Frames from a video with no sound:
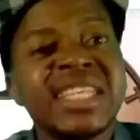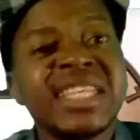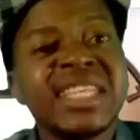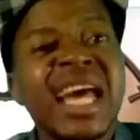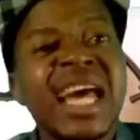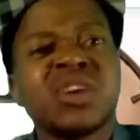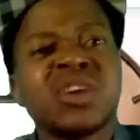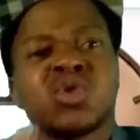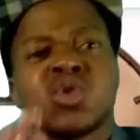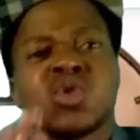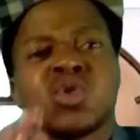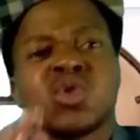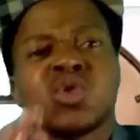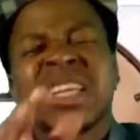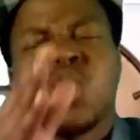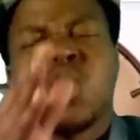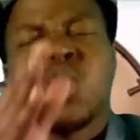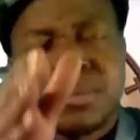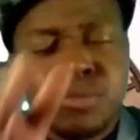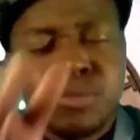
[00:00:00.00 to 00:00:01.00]
It actually
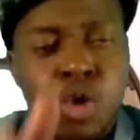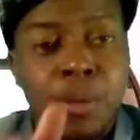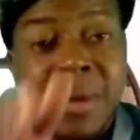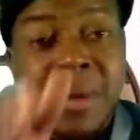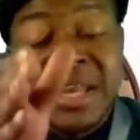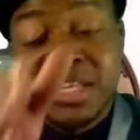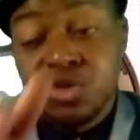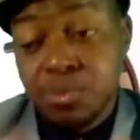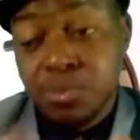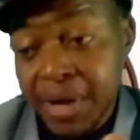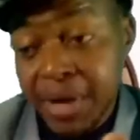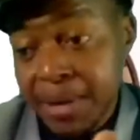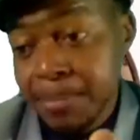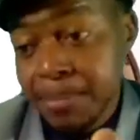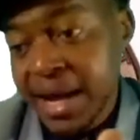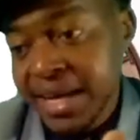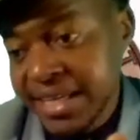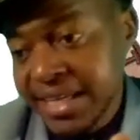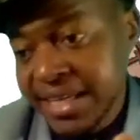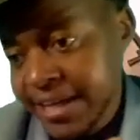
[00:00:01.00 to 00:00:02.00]
costs more money to make
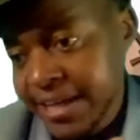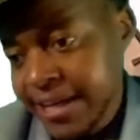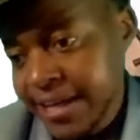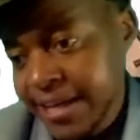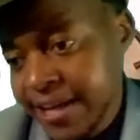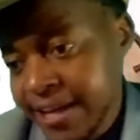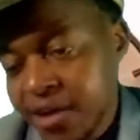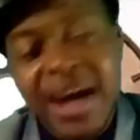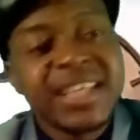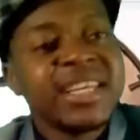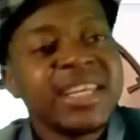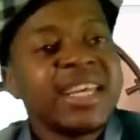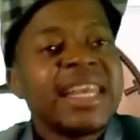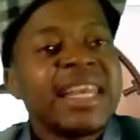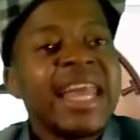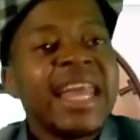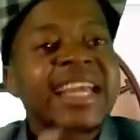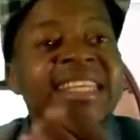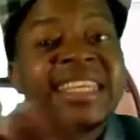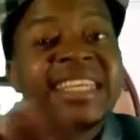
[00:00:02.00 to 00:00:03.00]
money, right?
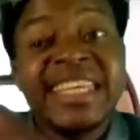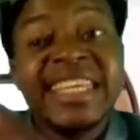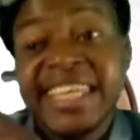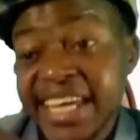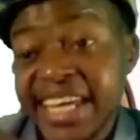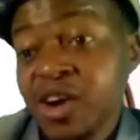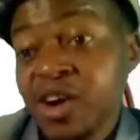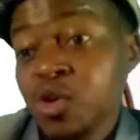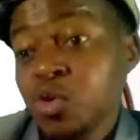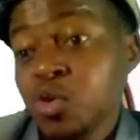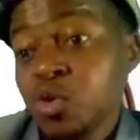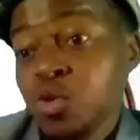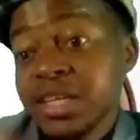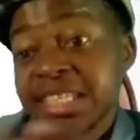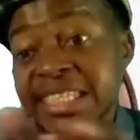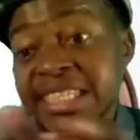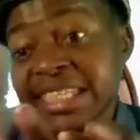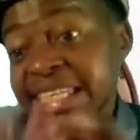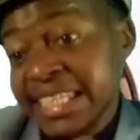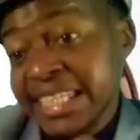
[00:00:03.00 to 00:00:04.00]
Like nickel,
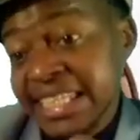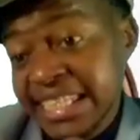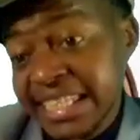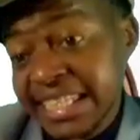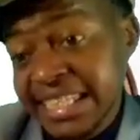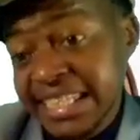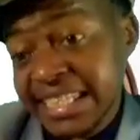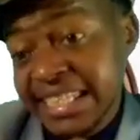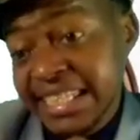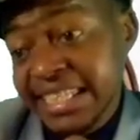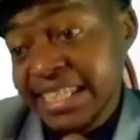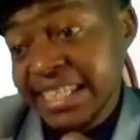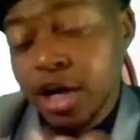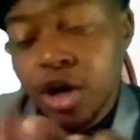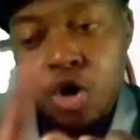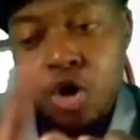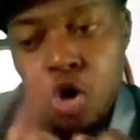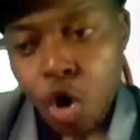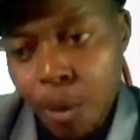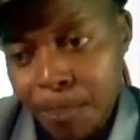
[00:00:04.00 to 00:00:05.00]
tin,
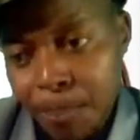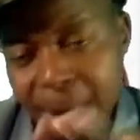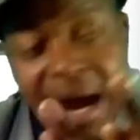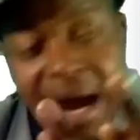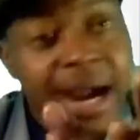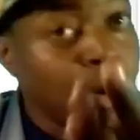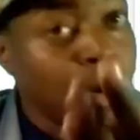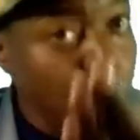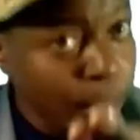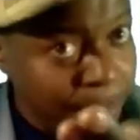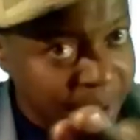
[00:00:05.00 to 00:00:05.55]
copper.